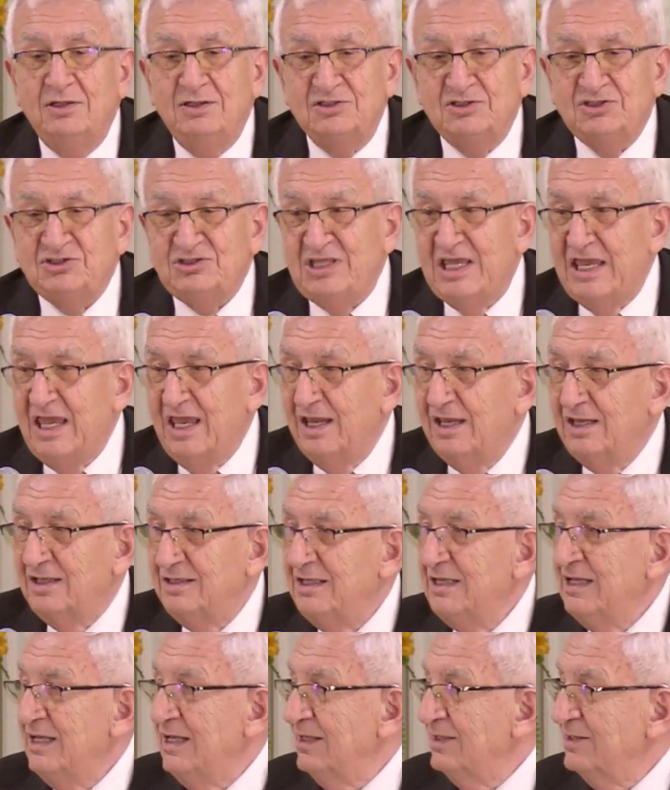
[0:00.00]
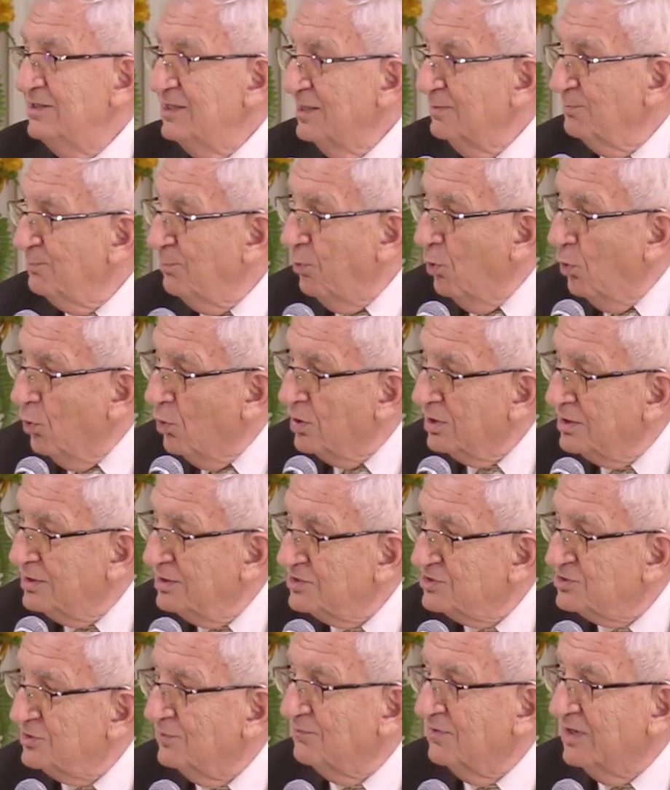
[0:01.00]
And to this day,
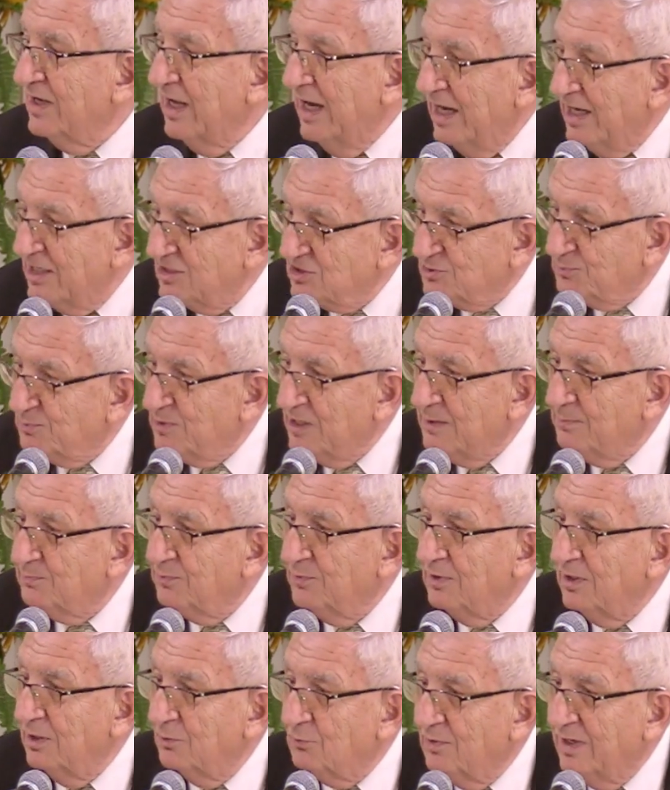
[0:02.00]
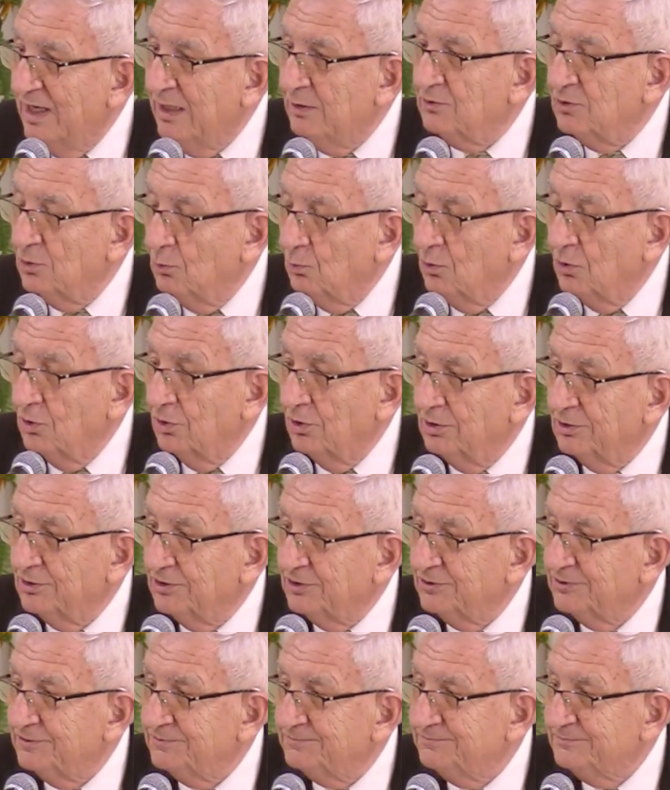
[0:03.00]
that experience
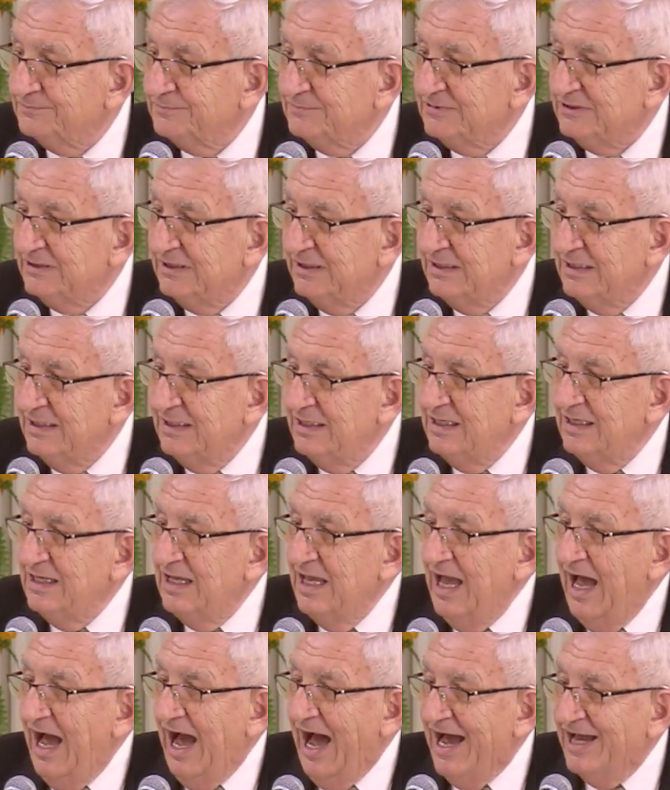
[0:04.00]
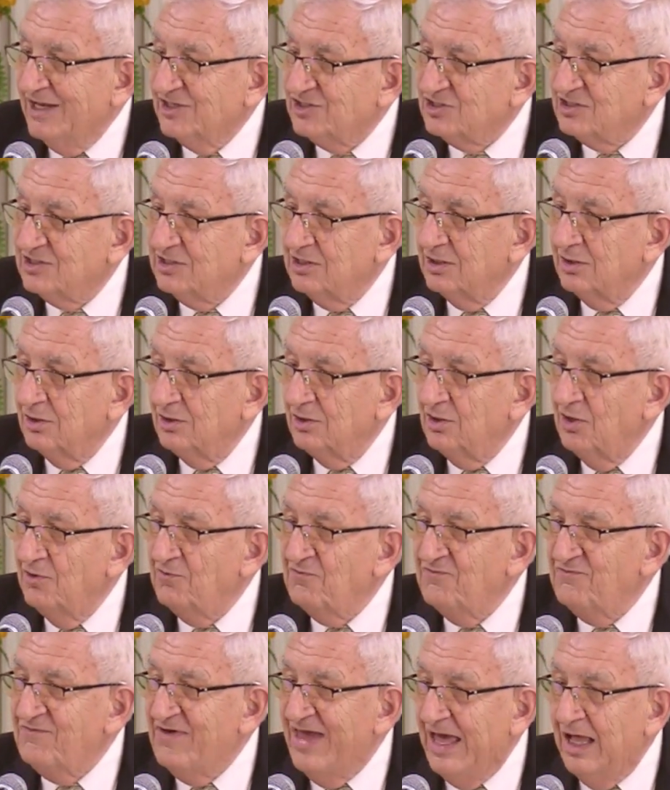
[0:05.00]
taught me, helped me to understand
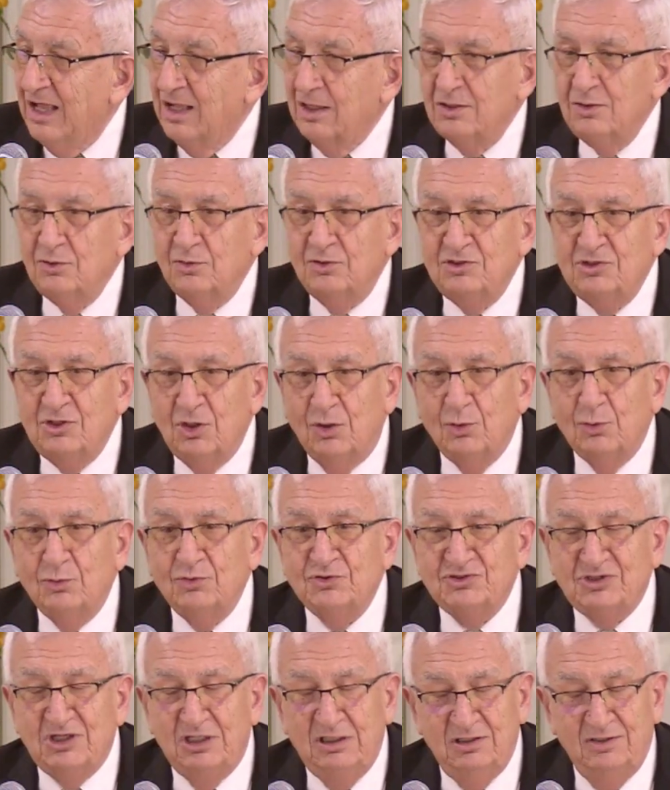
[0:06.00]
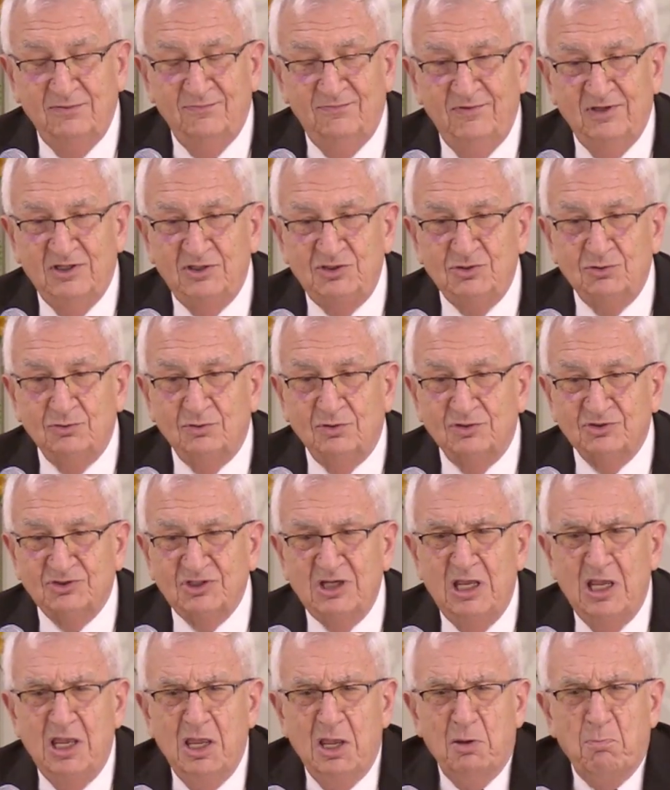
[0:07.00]
the importance of God's
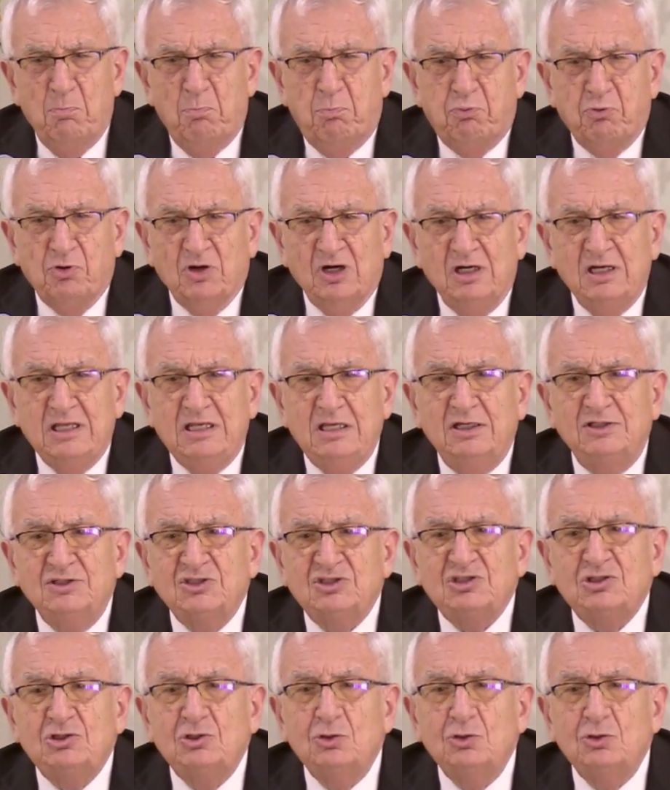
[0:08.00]
people around the world.